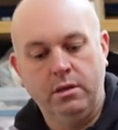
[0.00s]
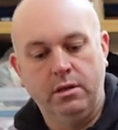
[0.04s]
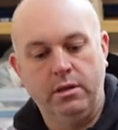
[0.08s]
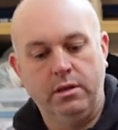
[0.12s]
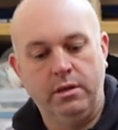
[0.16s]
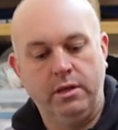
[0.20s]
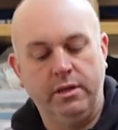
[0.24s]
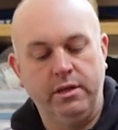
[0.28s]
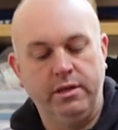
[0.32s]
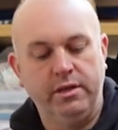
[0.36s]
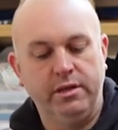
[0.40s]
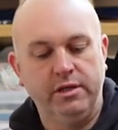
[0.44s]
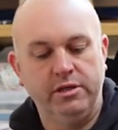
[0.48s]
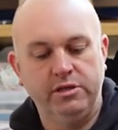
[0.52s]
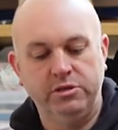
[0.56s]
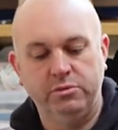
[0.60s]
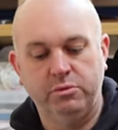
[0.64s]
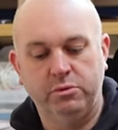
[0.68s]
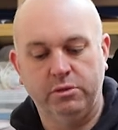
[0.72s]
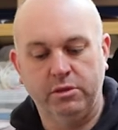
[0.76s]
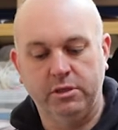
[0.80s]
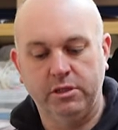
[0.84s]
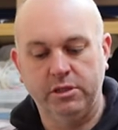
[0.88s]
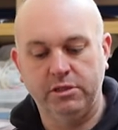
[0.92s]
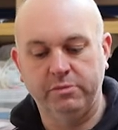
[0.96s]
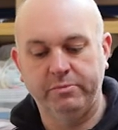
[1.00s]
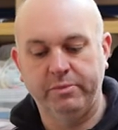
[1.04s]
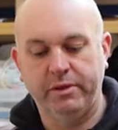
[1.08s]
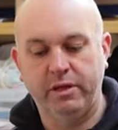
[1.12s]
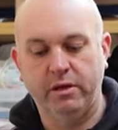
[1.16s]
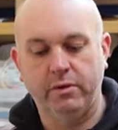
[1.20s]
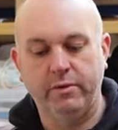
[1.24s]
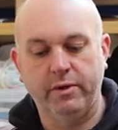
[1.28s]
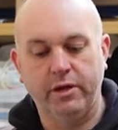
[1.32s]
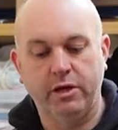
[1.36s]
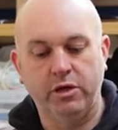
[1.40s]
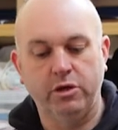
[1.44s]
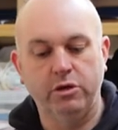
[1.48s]
And this one has been
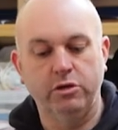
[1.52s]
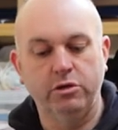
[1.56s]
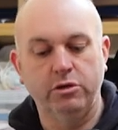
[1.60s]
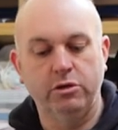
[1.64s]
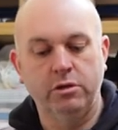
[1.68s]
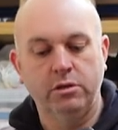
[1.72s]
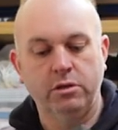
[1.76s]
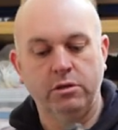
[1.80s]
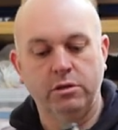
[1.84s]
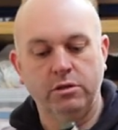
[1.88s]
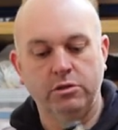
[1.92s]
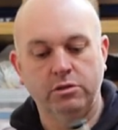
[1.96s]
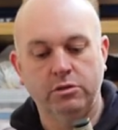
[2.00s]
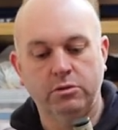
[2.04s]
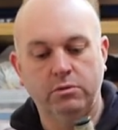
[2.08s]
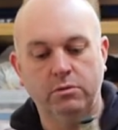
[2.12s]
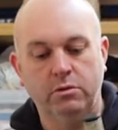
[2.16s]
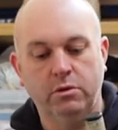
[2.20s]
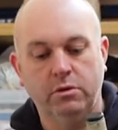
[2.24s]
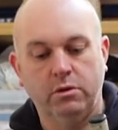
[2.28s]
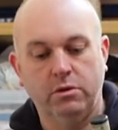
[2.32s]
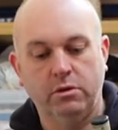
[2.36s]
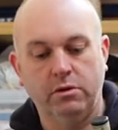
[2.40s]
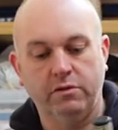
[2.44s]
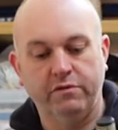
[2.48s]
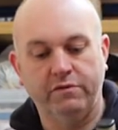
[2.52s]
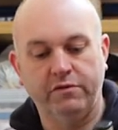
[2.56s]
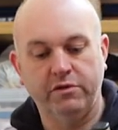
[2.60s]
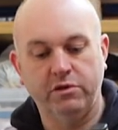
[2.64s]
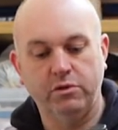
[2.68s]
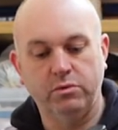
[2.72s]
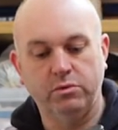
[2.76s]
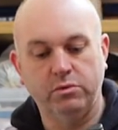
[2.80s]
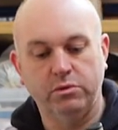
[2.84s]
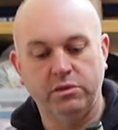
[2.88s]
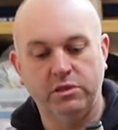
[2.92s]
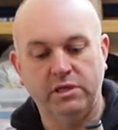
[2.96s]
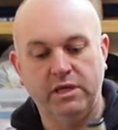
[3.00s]
quite good, so all of the
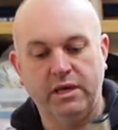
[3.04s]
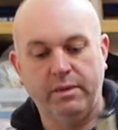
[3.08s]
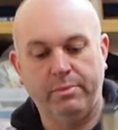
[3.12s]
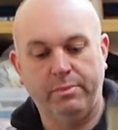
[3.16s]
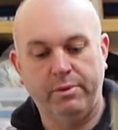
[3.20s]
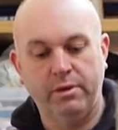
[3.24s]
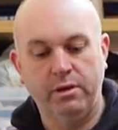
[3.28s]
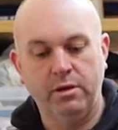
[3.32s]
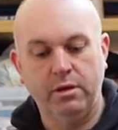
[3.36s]
old tape